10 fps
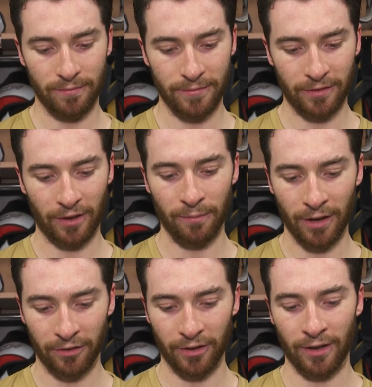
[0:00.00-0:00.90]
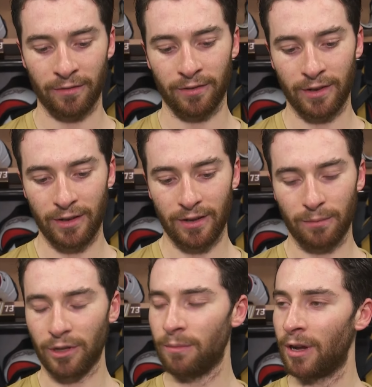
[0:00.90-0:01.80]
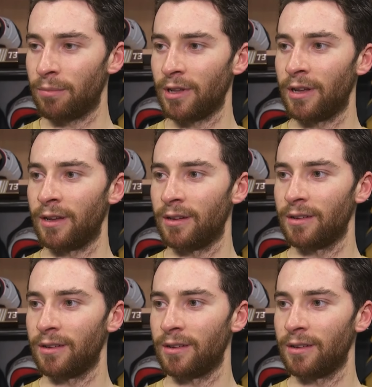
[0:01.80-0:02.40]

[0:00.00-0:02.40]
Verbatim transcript: save by uh, save, play by play.